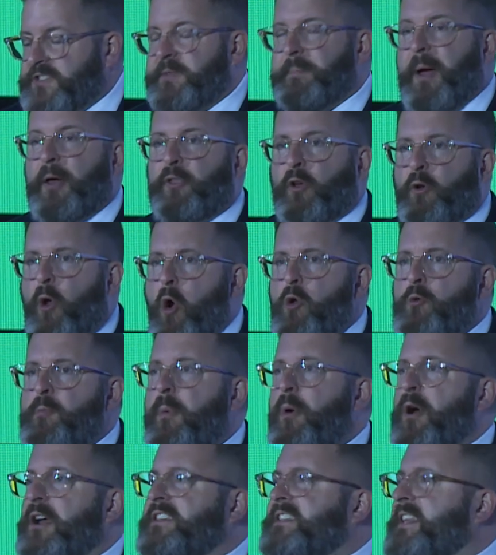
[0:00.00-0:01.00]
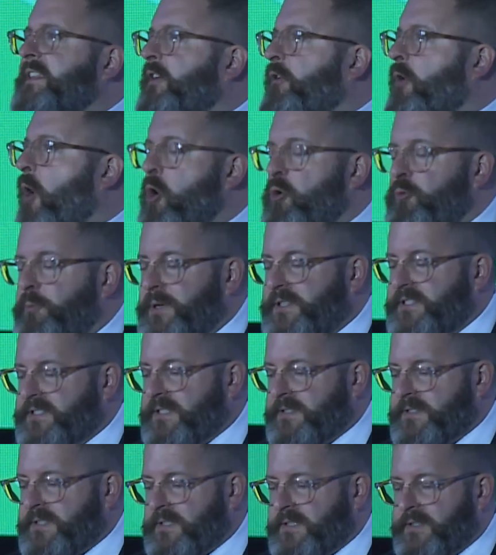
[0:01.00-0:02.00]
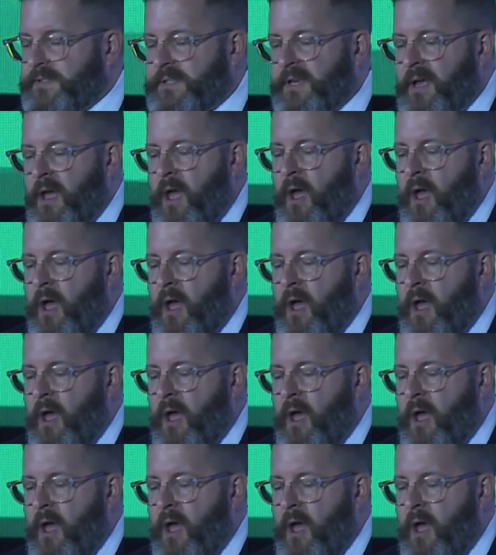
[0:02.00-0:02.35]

about their own books and their own businesses